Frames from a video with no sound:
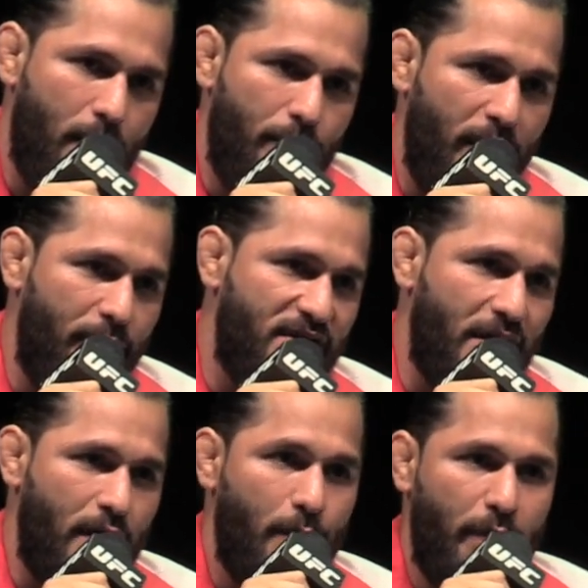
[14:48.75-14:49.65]
Me
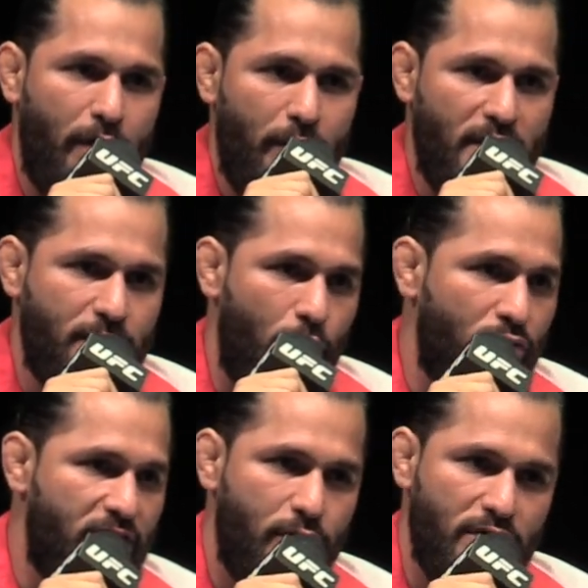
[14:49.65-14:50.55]
sitting up here means more
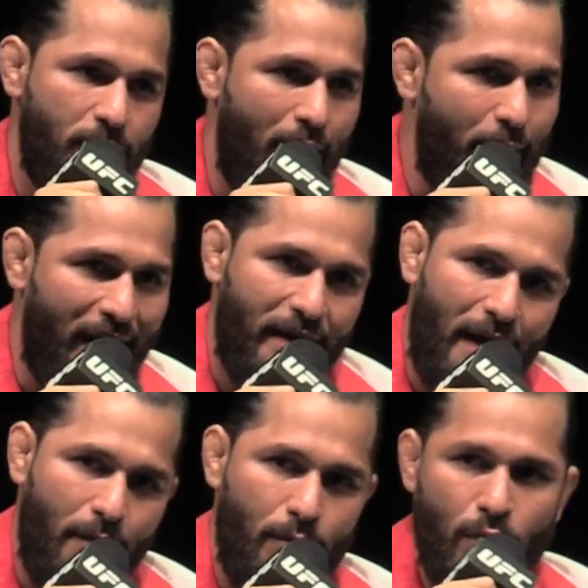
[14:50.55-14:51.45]
zeros in my bank
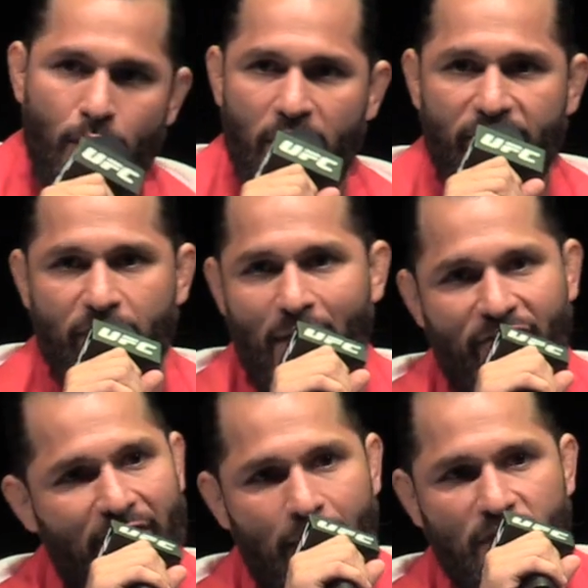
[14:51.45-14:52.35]
account, more money for my
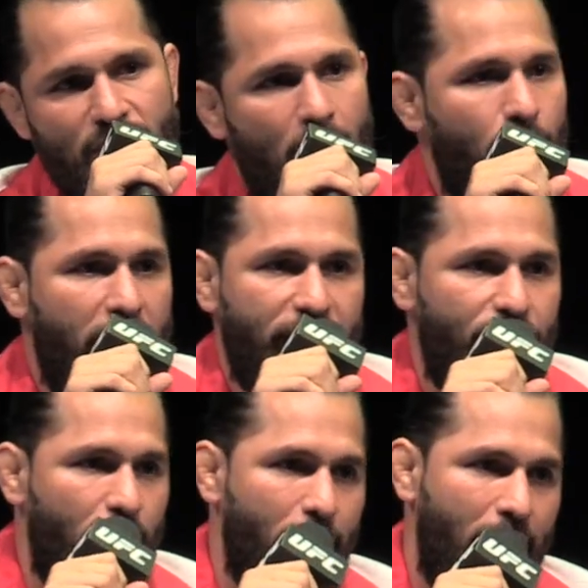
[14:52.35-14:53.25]
family, so I'm ready
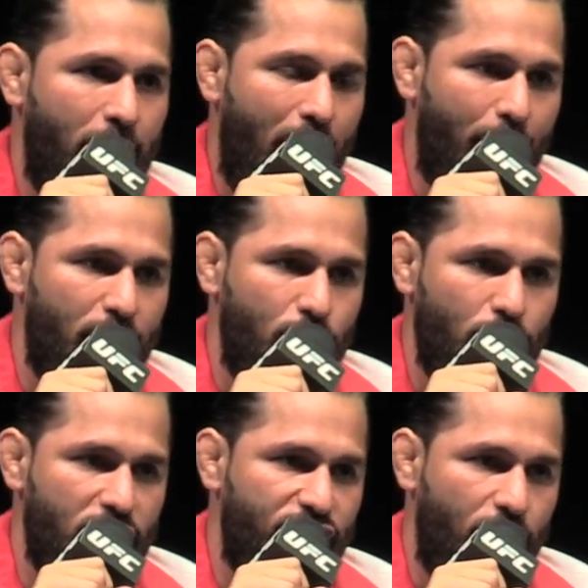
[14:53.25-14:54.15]
for it, man. I've been
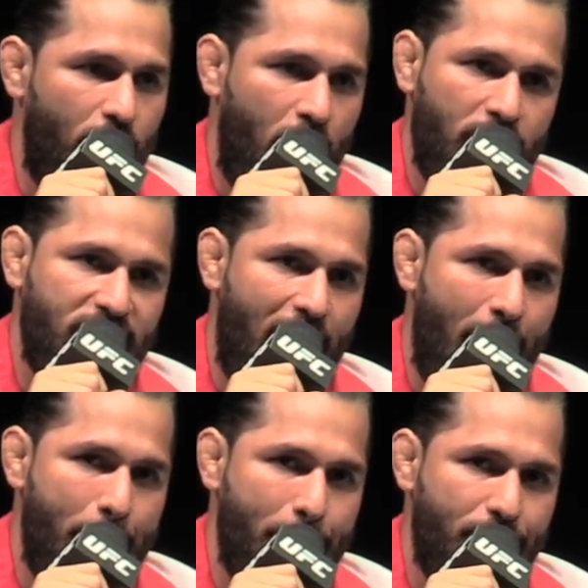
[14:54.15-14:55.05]
doing this for a long
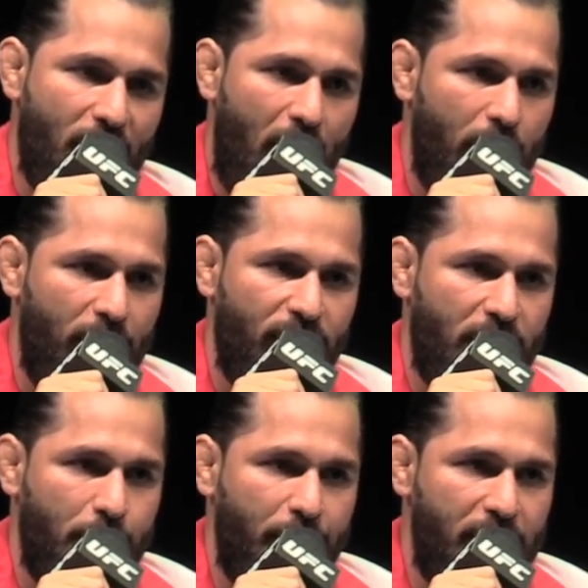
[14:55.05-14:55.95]
time. I love to
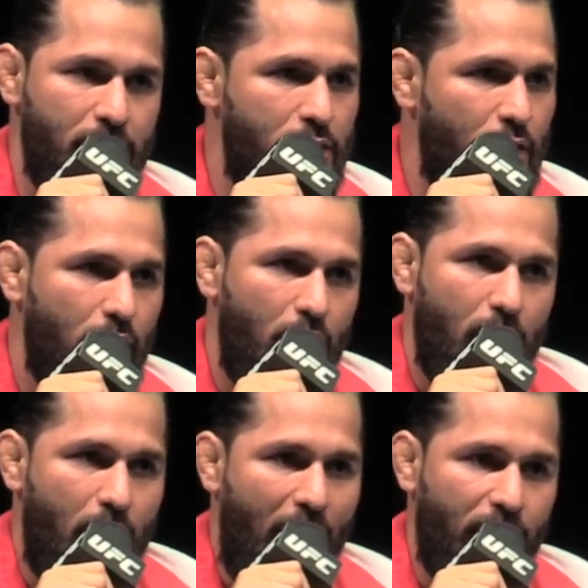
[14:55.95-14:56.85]
compete.
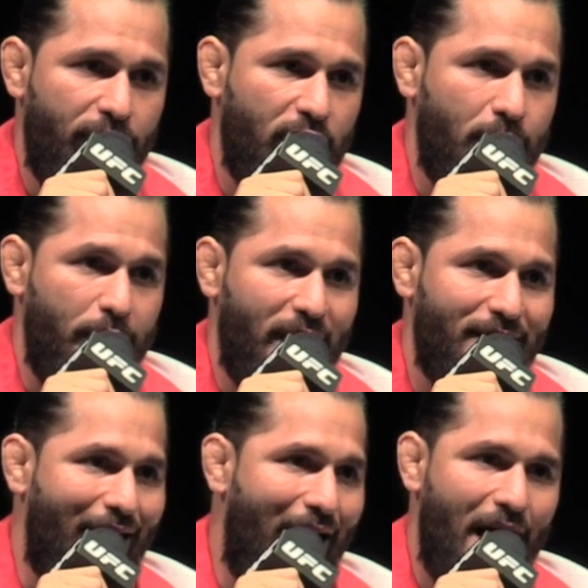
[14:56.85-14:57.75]
I love to compete at
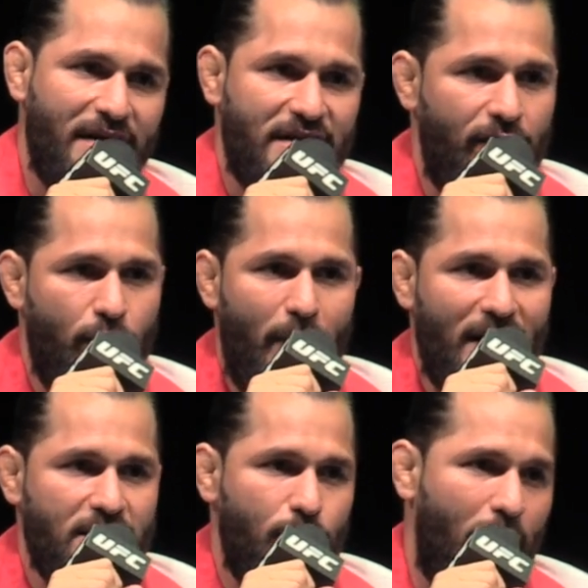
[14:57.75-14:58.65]
the highest level
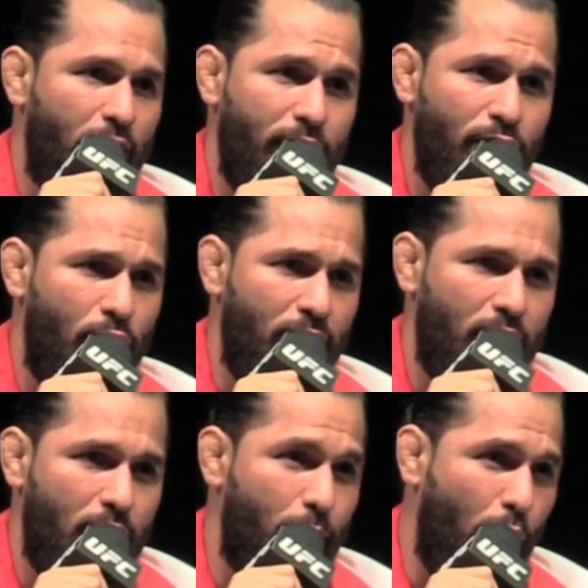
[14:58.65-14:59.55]
possible. I love knowing
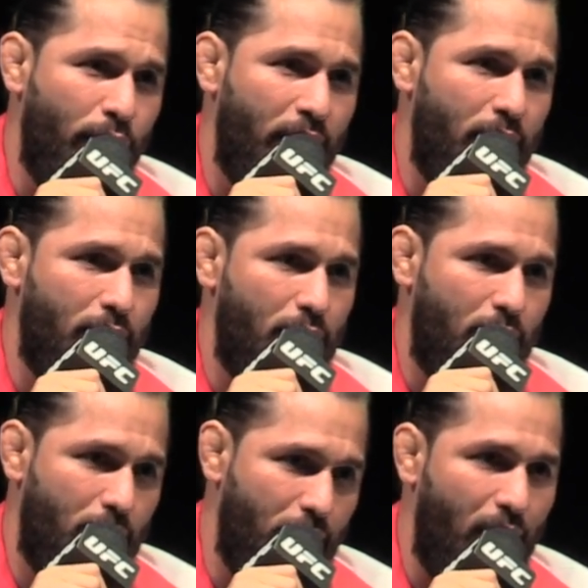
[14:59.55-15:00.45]
that the opponent
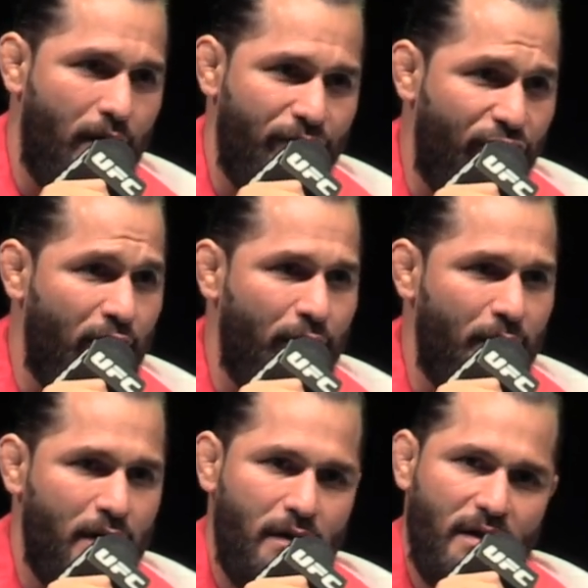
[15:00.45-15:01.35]
in front of
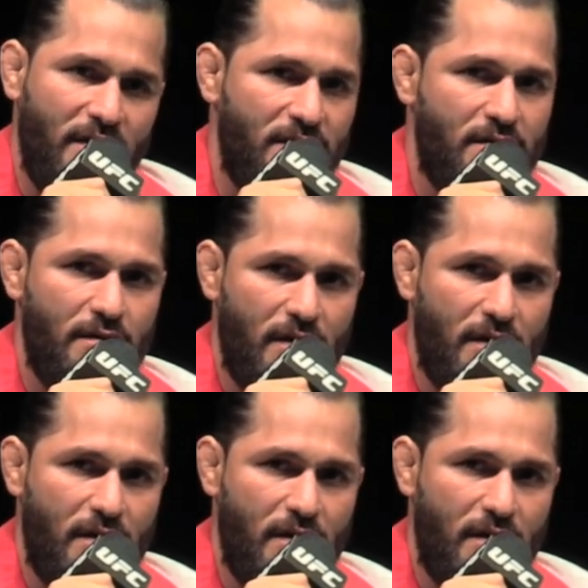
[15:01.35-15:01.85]
me is